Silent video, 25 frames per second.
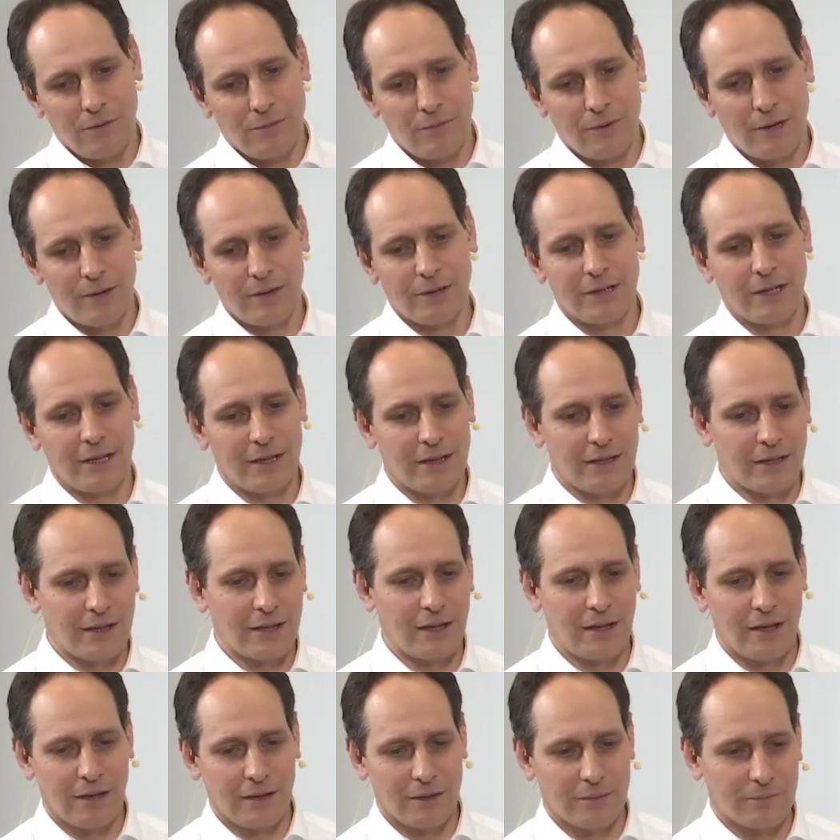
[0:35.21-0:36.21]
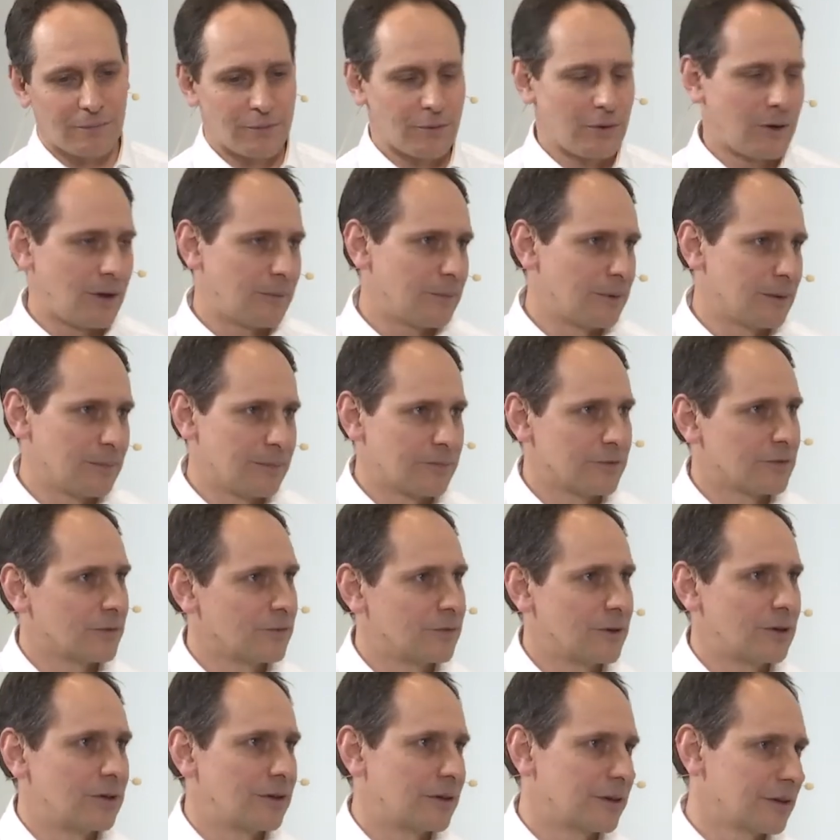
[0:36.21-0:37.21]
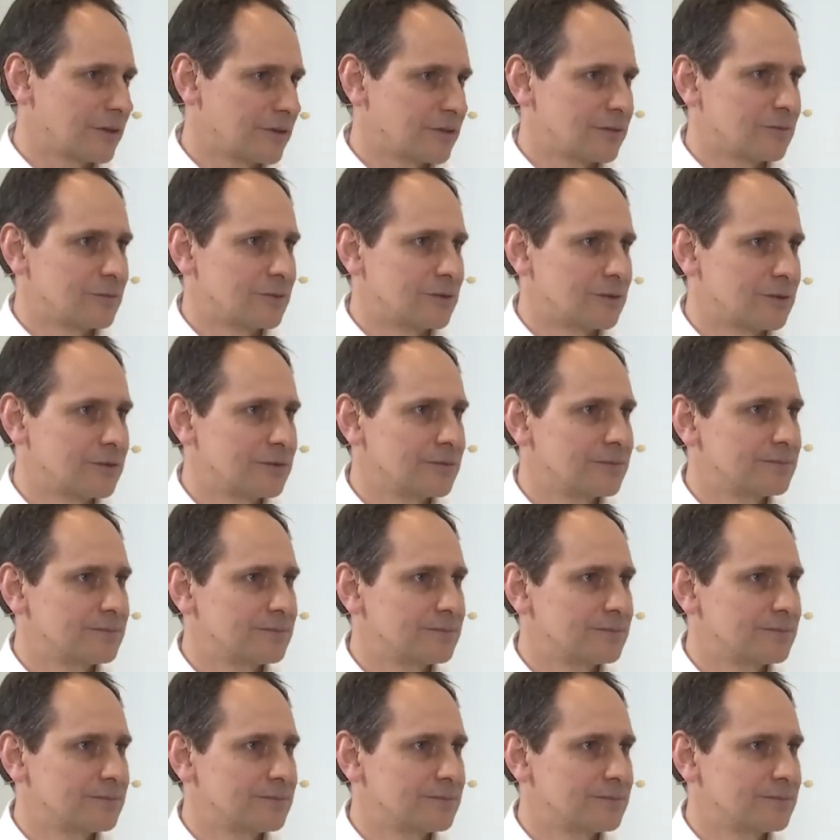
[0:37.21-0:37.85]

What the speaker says: very dedicated problems of our customers.